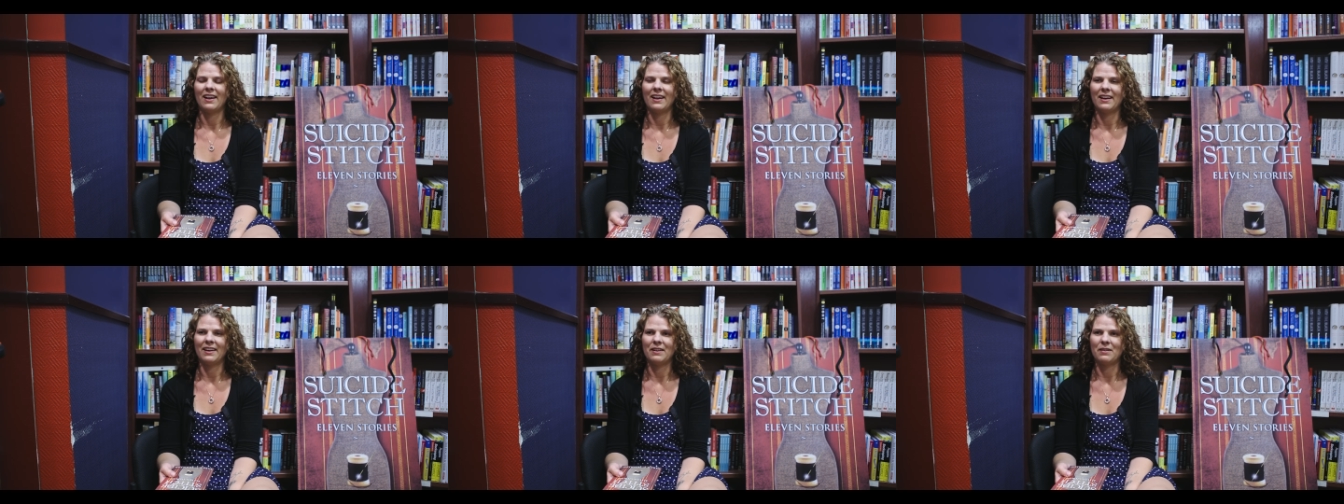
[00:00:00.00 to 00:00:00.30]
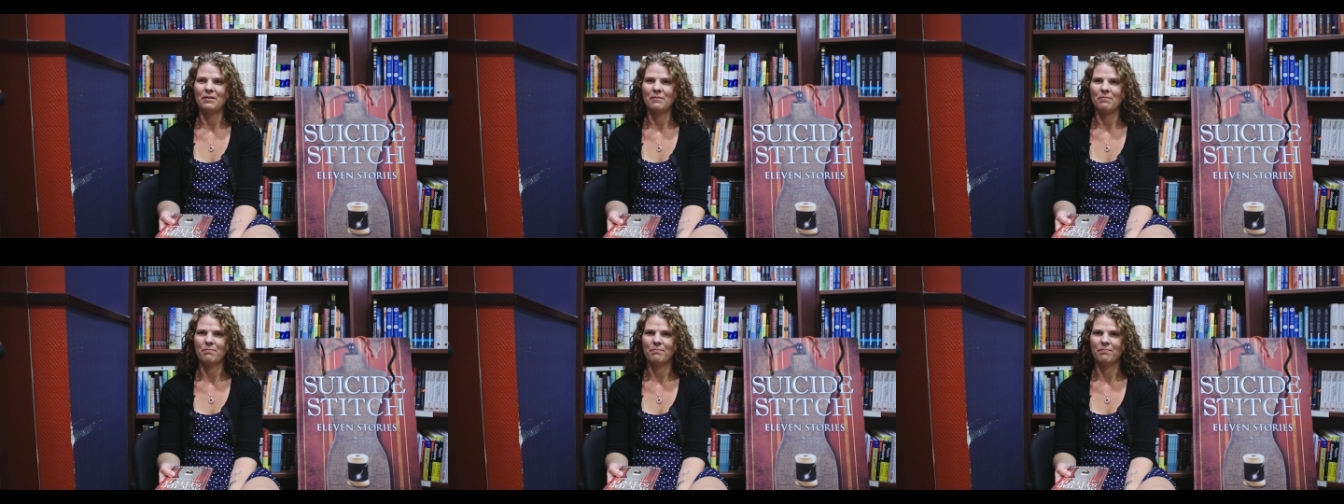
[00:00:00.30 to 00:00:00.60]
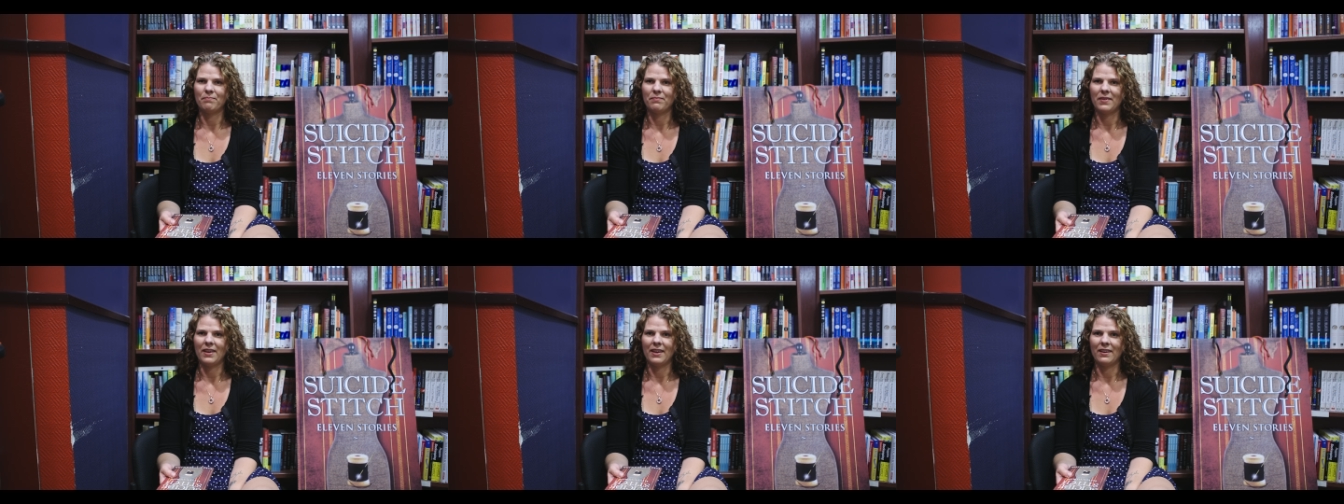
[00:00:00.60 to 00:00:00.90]

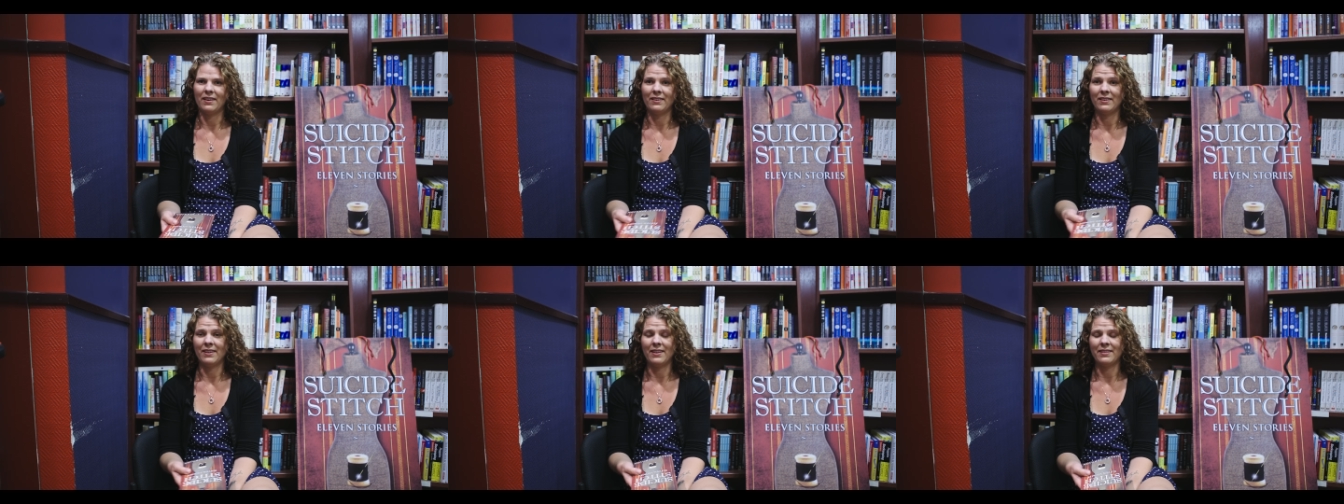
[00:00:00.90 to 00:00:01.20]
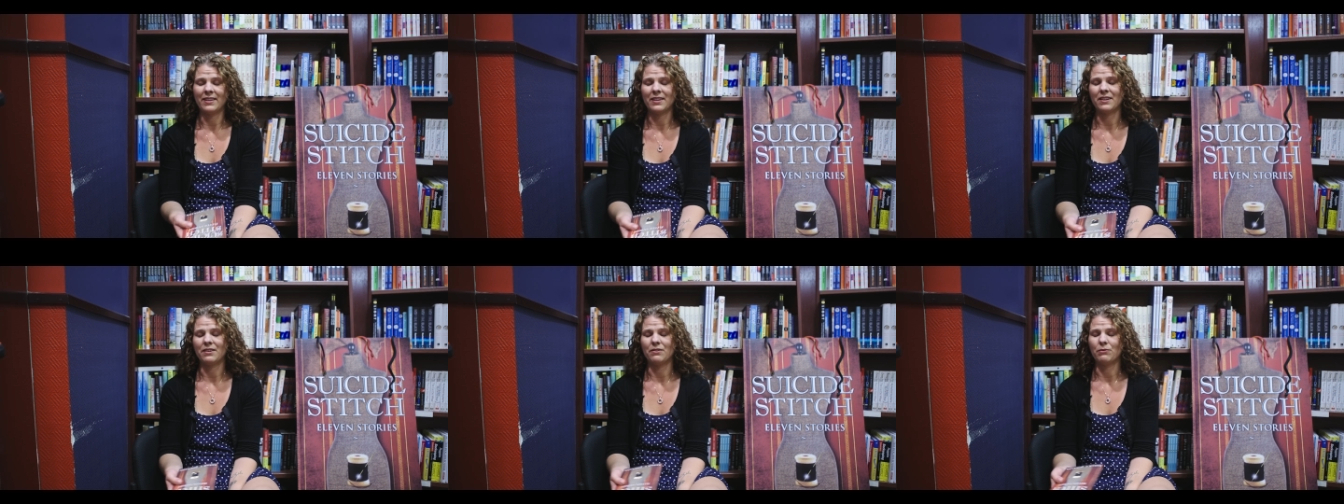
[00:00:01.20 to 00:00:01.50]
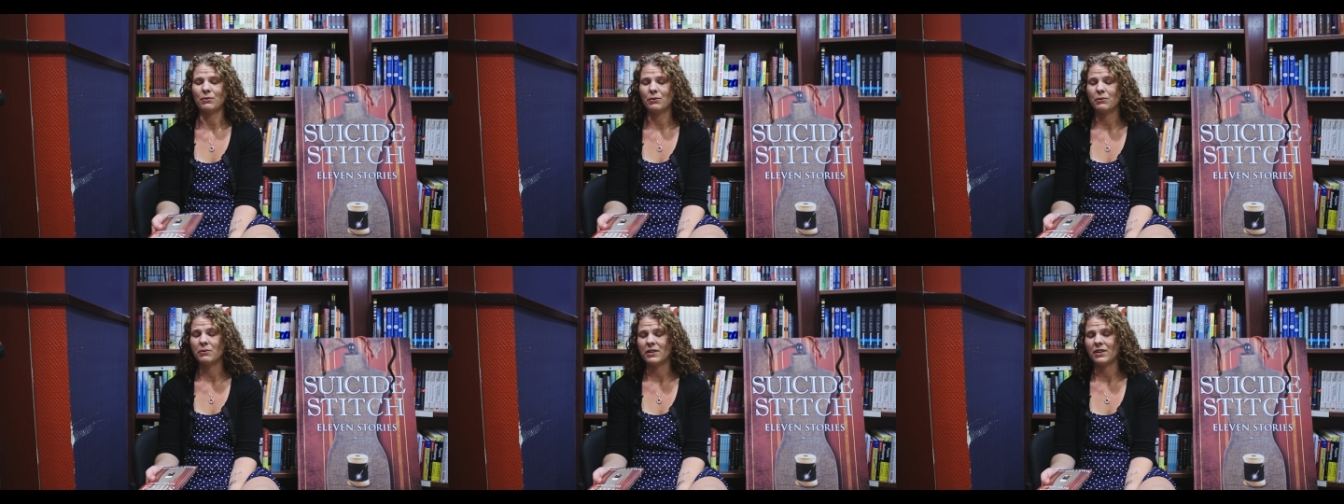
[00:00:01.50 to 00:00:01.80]
and that
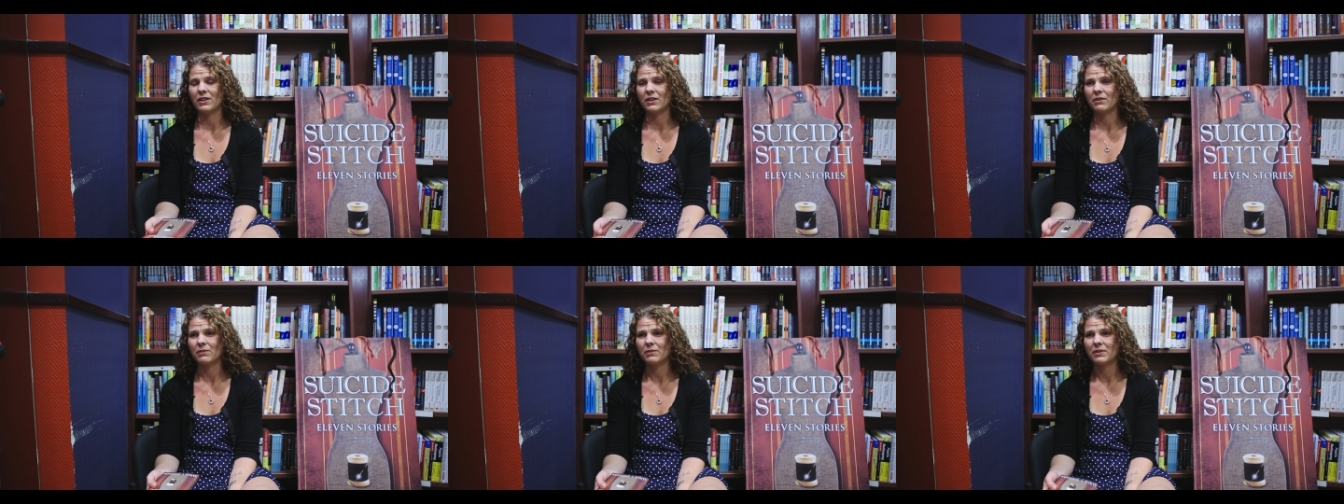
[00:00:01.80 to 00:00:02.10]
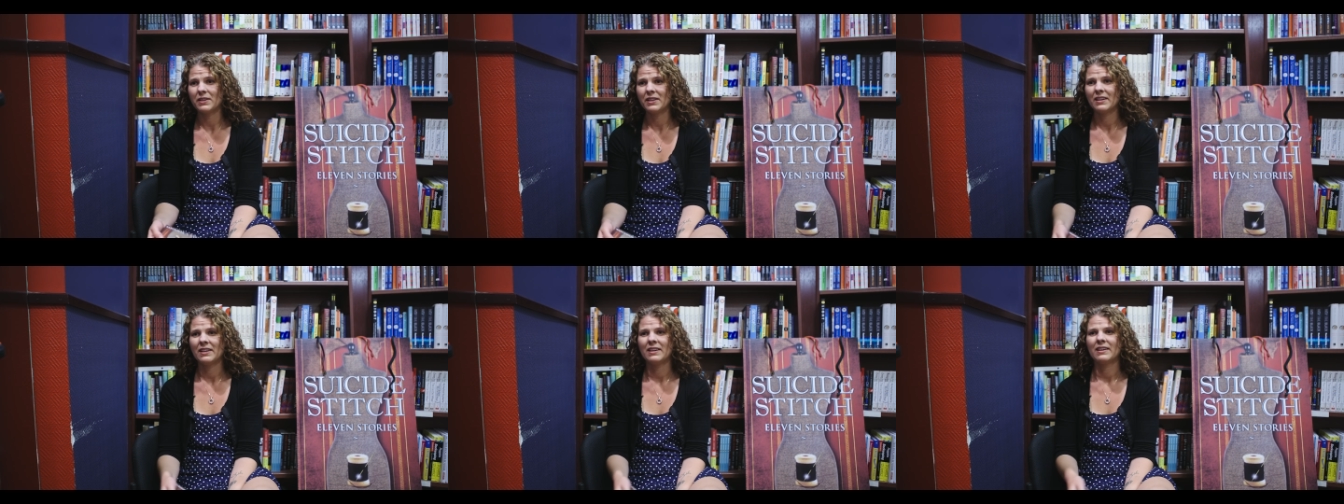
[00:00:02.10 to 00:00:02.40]
could ruin you.